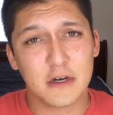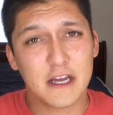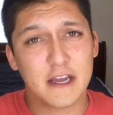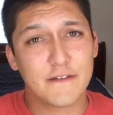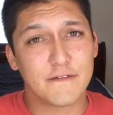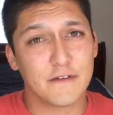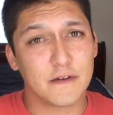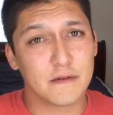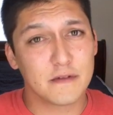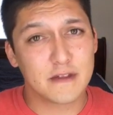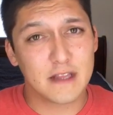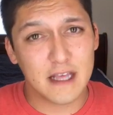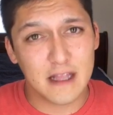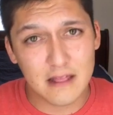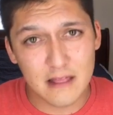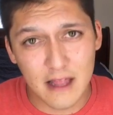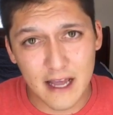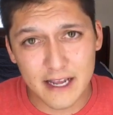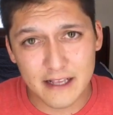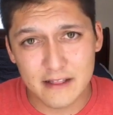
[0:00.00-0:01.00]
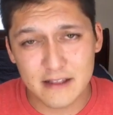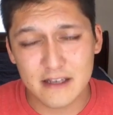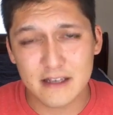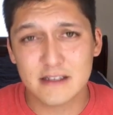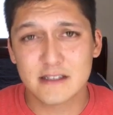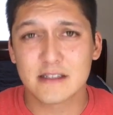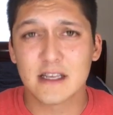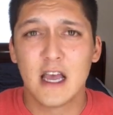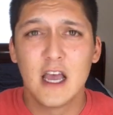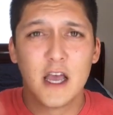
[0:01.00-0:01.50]
If you did like
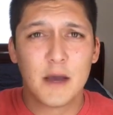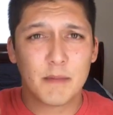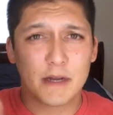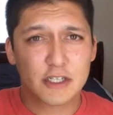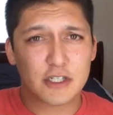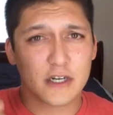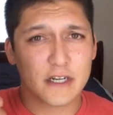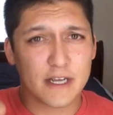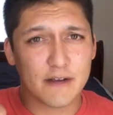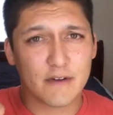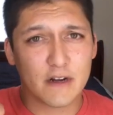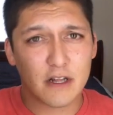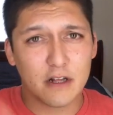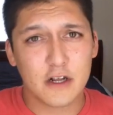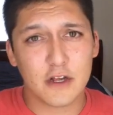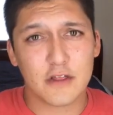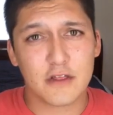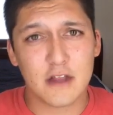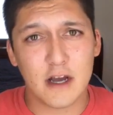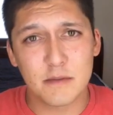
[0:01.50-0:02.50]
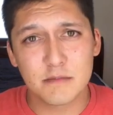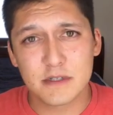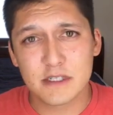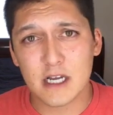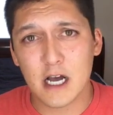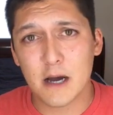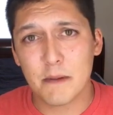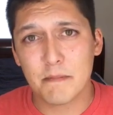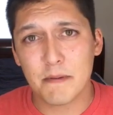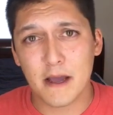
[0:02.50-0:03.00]
this, make sure to give it a good thumbs
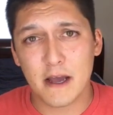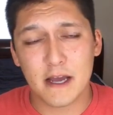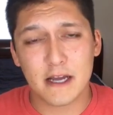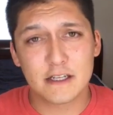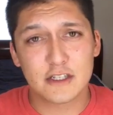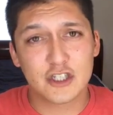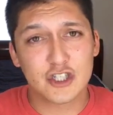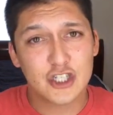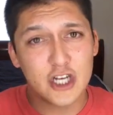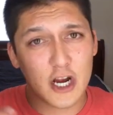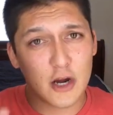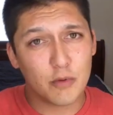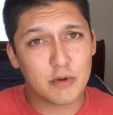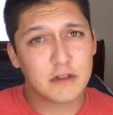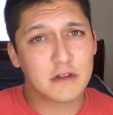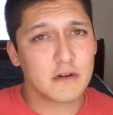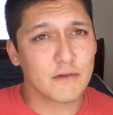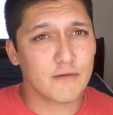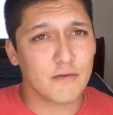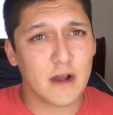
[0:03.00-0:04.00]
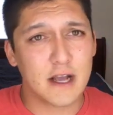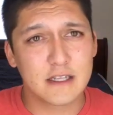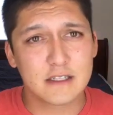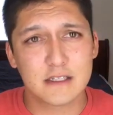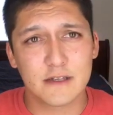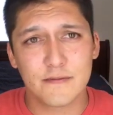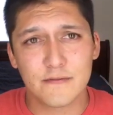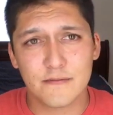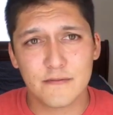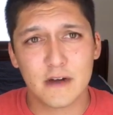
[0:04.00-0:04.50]
up and share with your friends
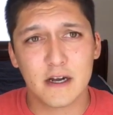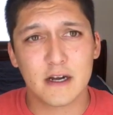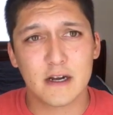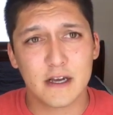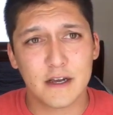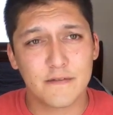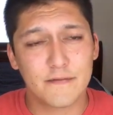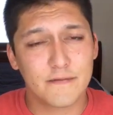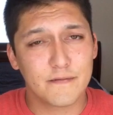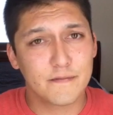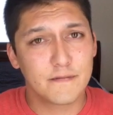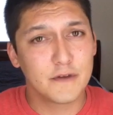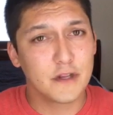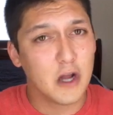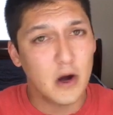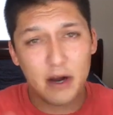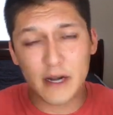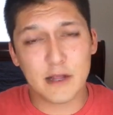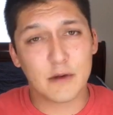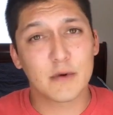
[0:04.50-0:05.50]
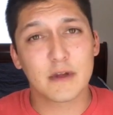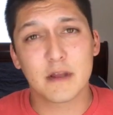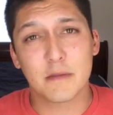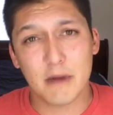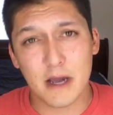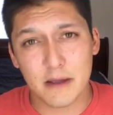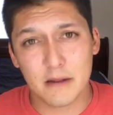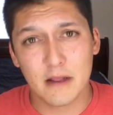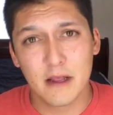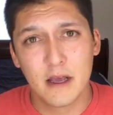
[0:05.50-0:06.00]
if you know anyone that
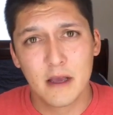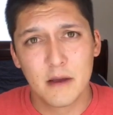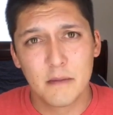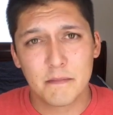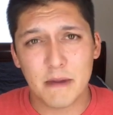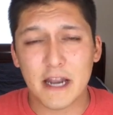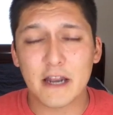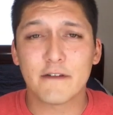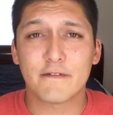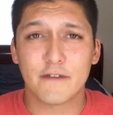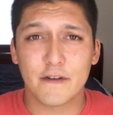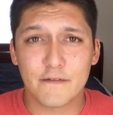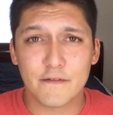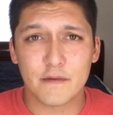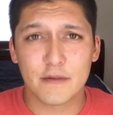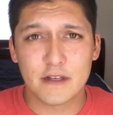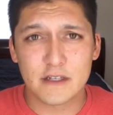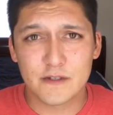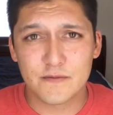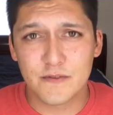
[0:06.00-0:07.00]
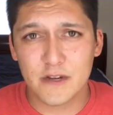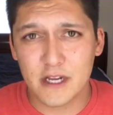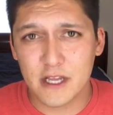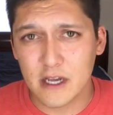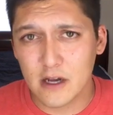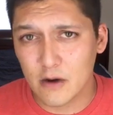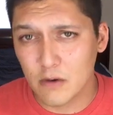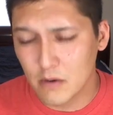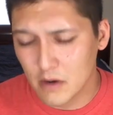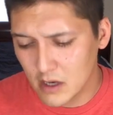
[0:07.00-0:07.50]
might benefit from this
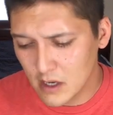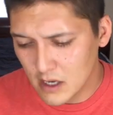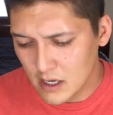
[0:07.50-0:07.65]
video.